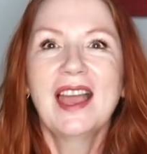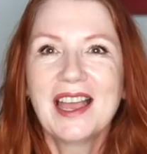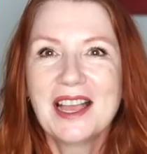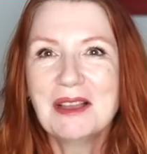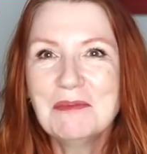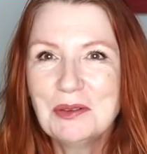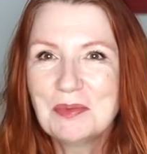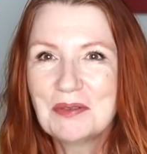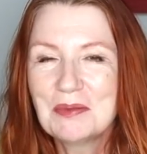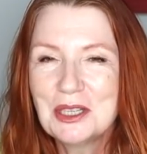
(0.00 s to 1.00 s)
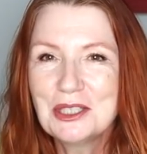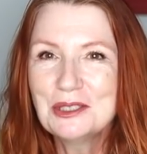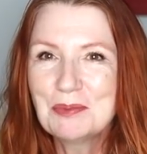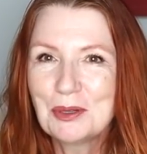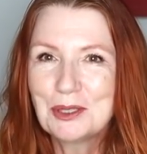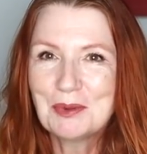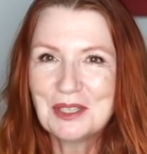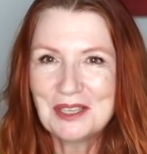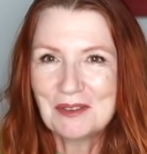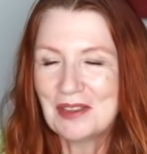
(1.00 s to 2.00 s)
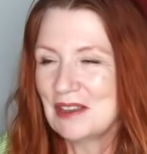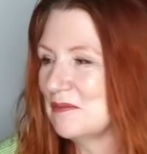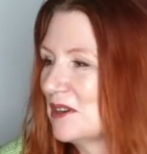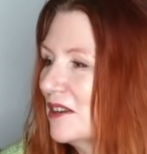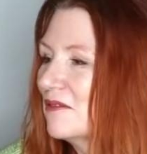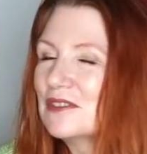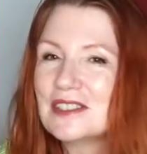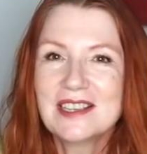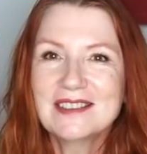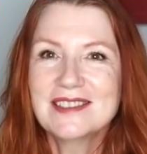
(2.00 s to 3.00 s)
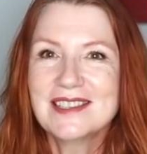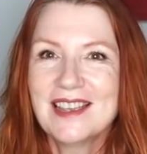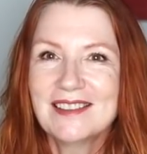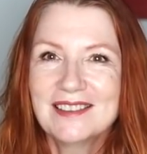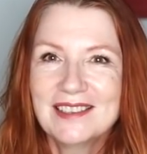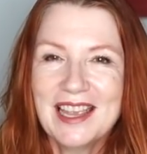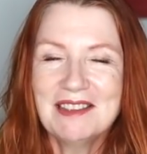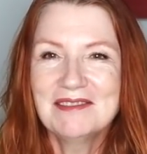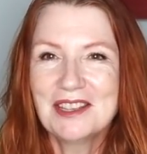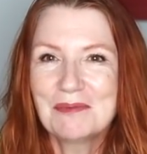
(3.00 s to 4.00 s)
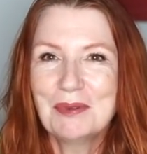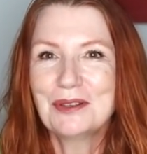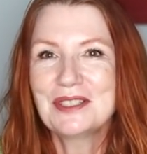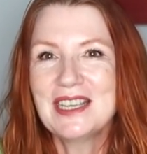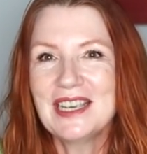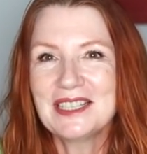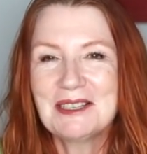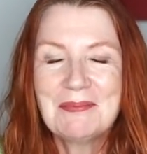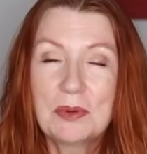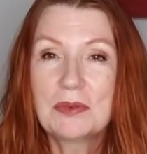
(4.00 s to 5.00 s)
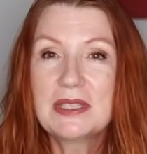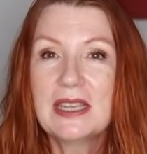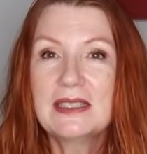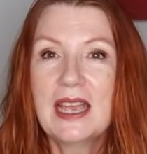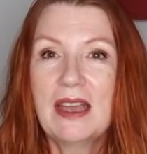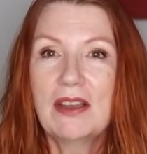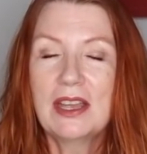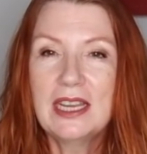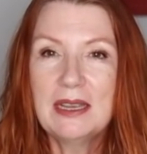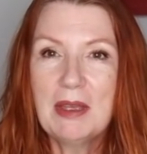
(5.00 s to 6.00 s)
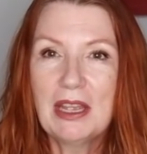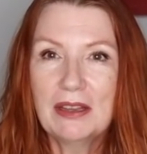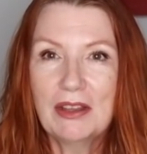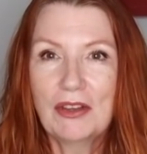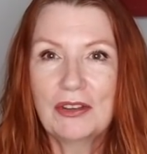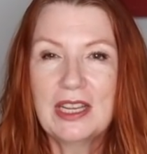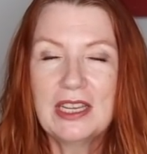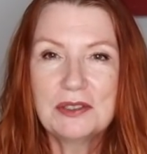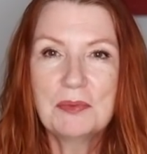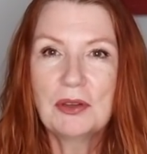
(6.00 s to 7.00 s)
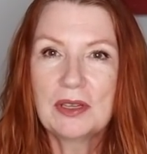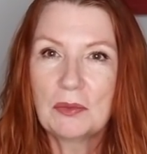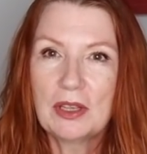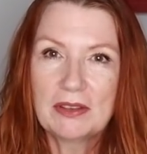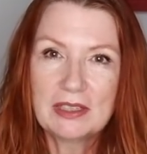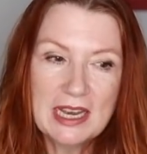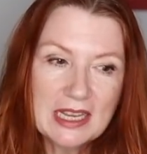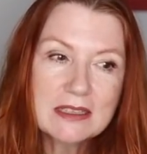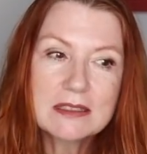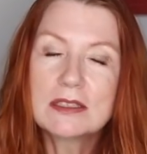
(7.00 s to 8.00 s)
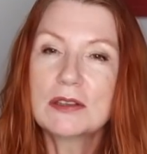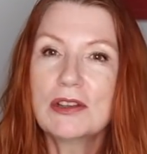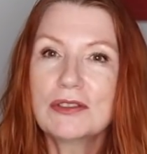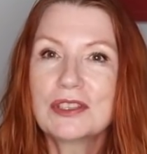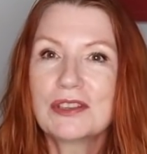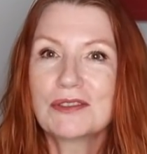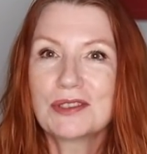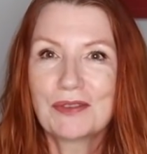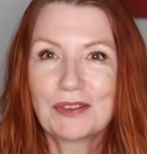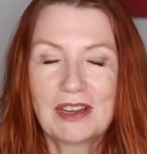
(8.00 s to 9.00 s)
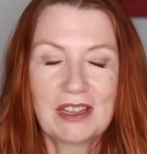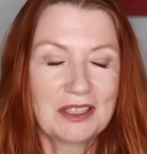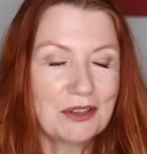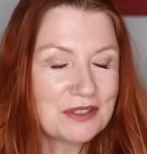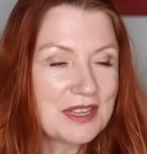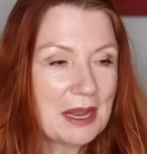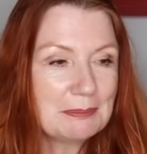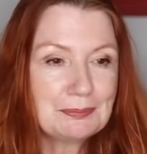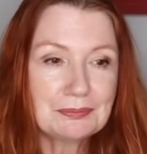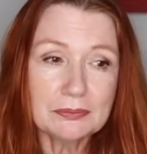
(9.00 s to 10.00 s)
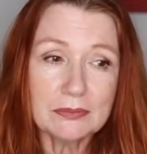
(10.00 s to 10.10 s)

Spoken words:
I'm on a bit of a mission to push myself out of my comfort zone, so yeah, another box ticked. We were sent out an email on each morning with links to lots and lots of online content.